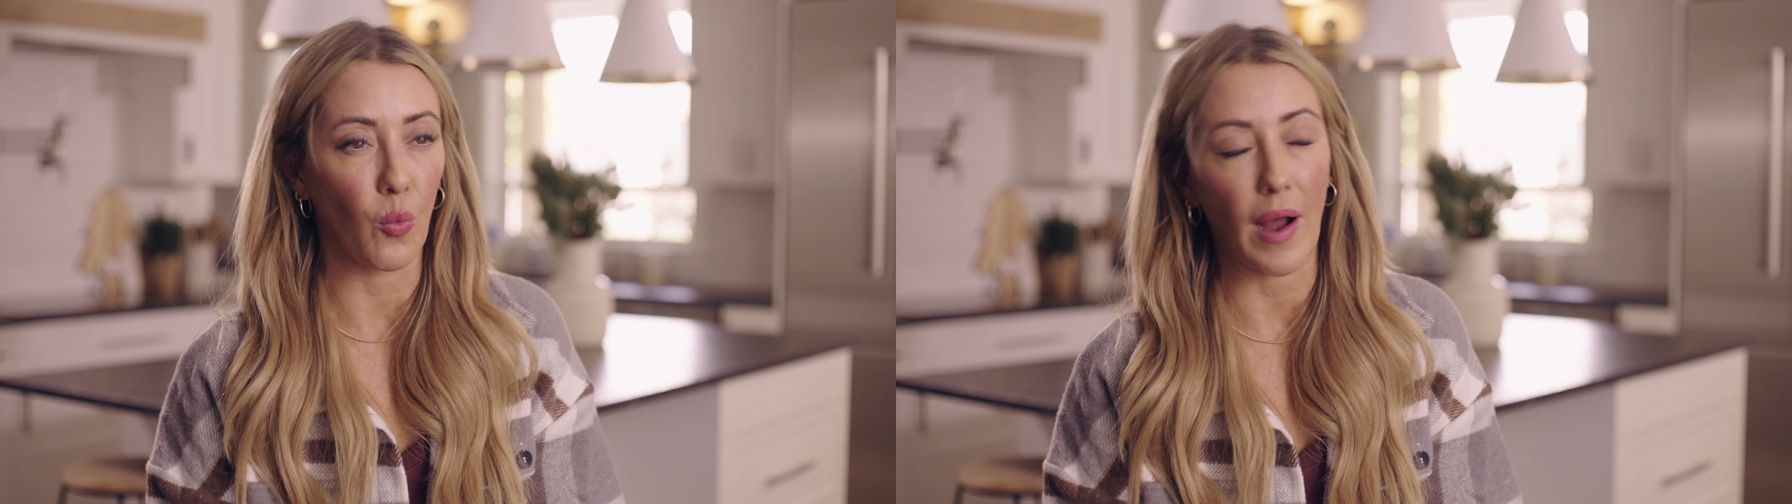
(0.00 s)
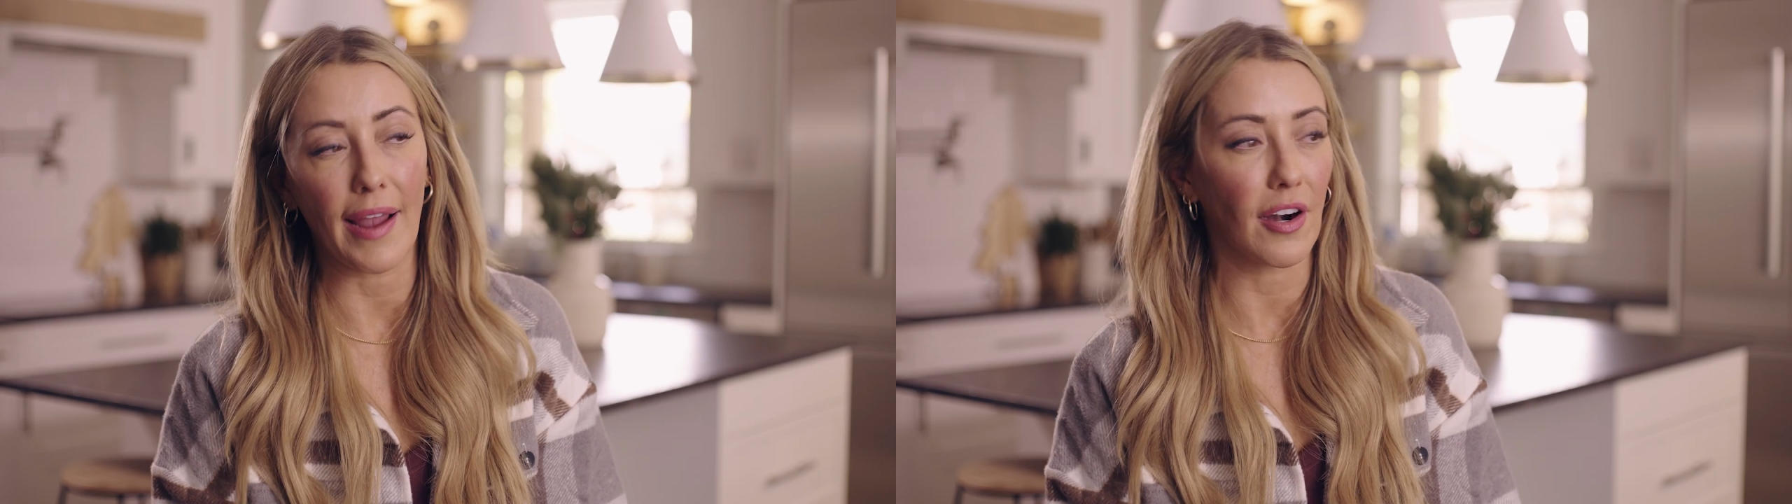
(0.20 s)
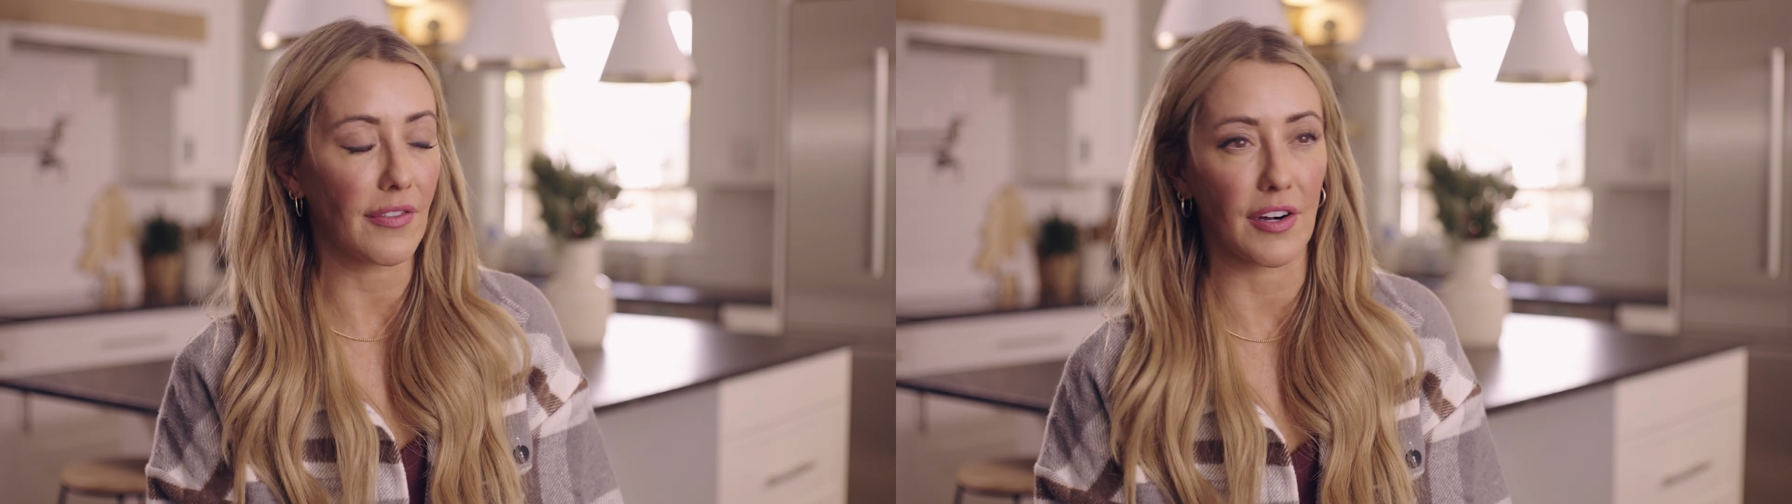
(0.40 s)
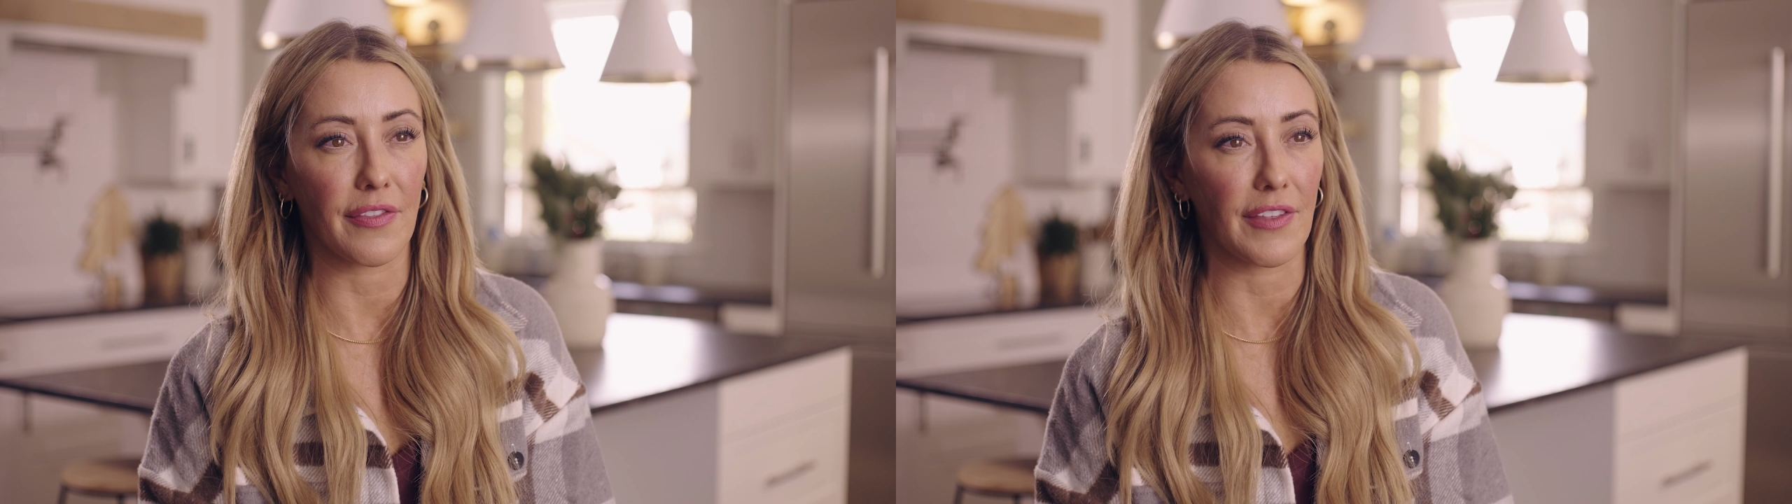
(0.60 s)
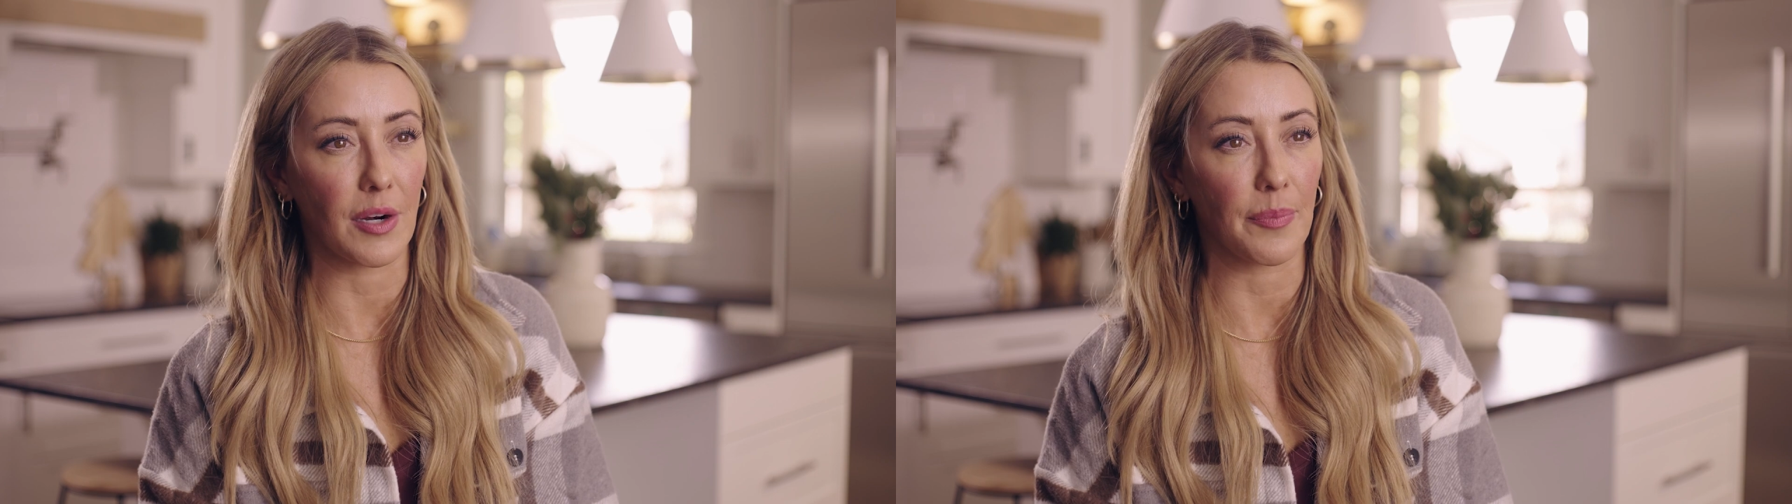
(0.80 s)
Why aren't there
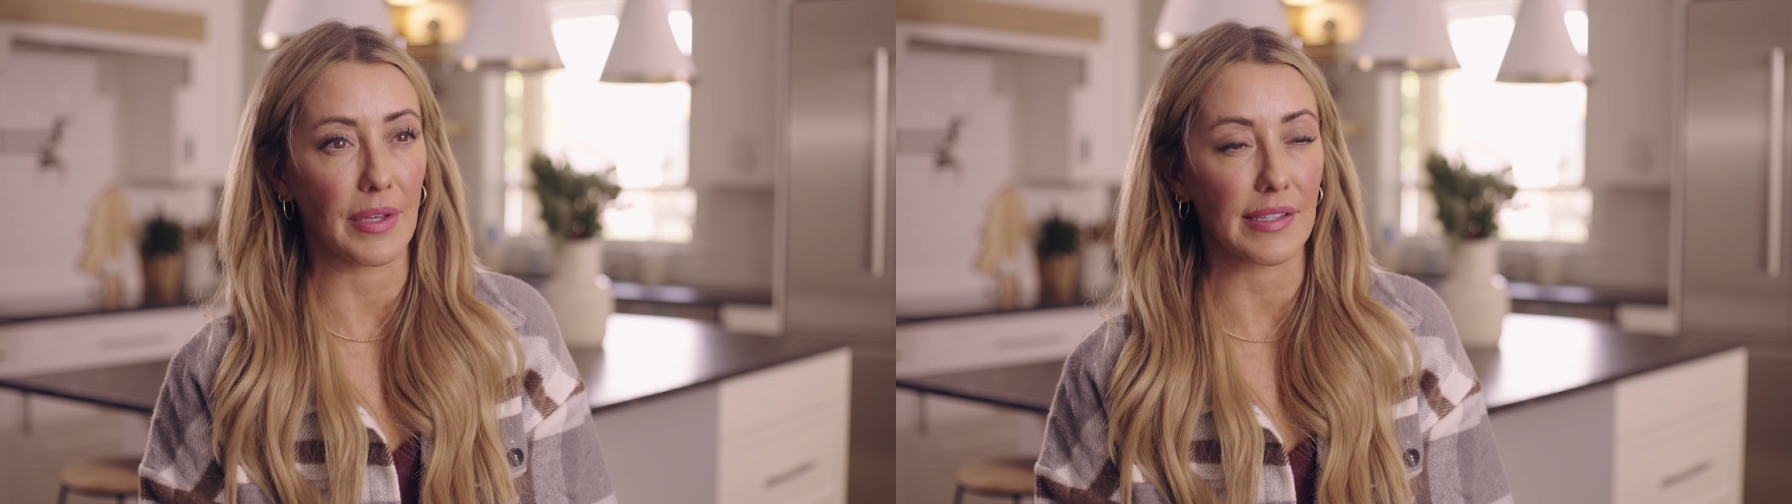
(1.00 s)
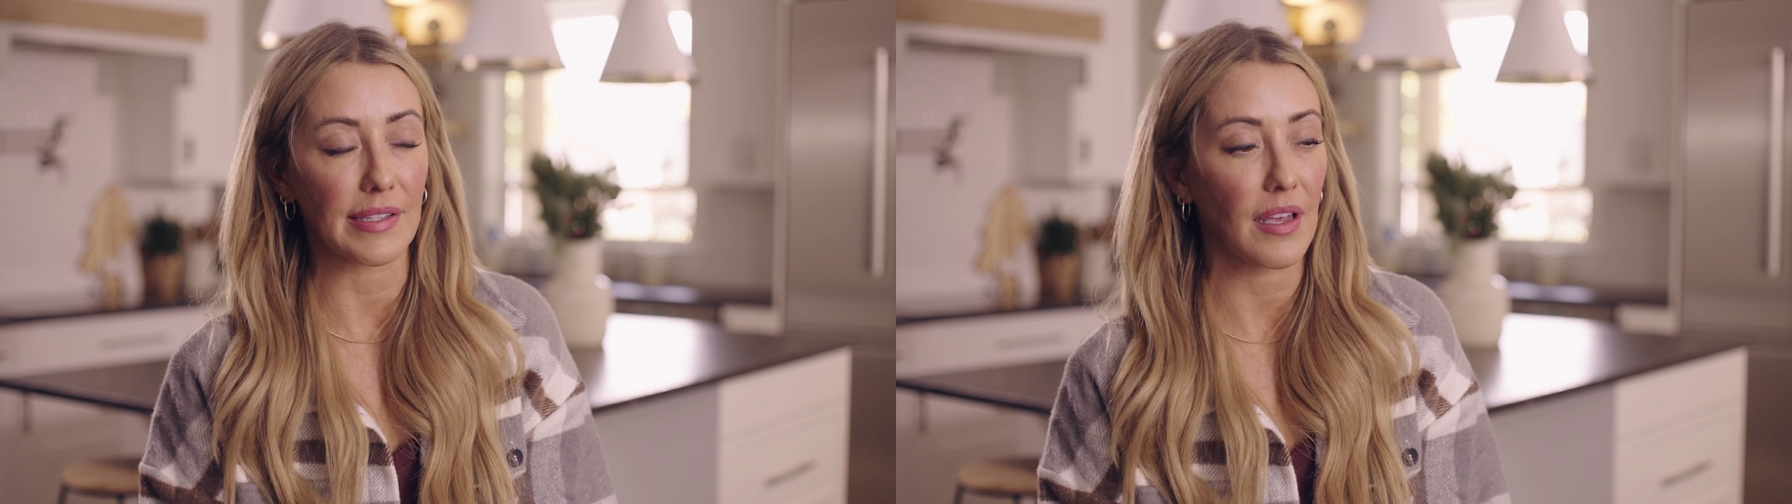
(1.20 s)
therapies?